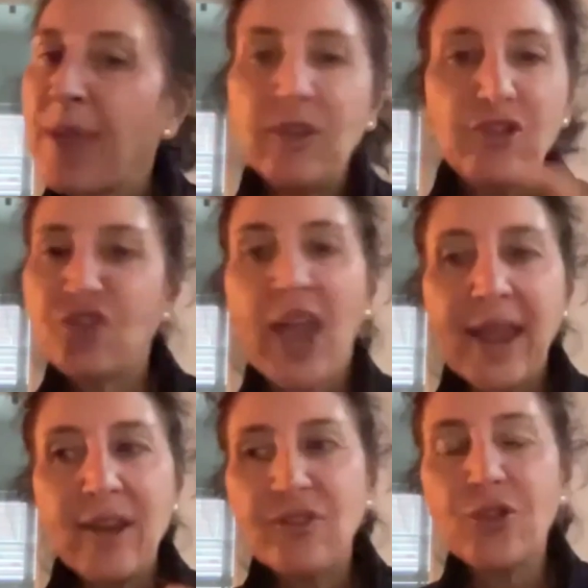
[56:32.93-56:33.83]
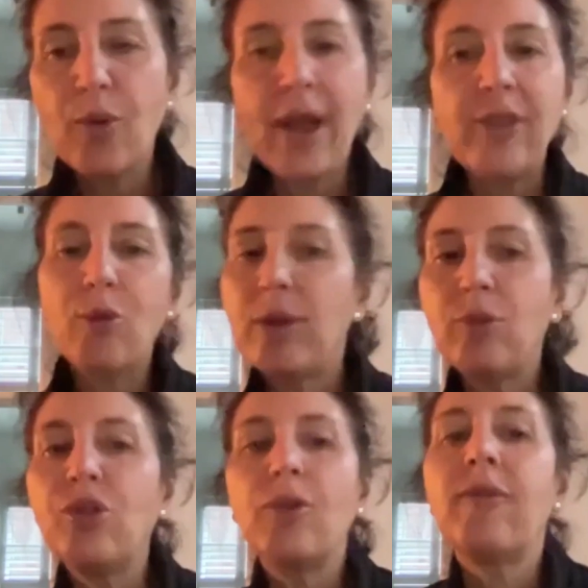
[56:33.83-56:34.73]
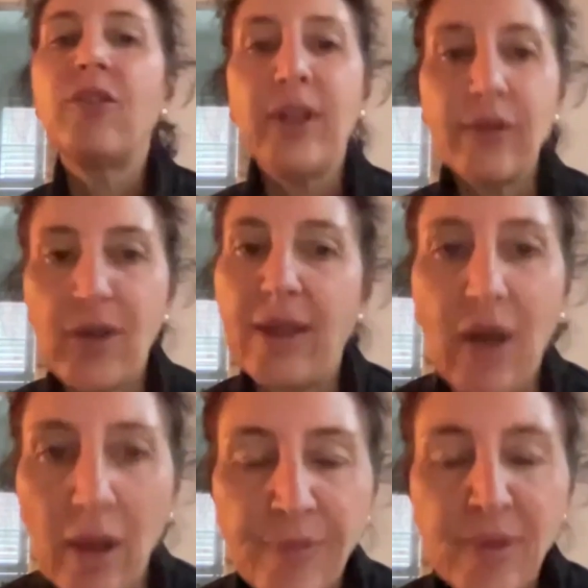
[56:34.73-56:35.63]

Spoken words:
has changed the way that we will do everything forever.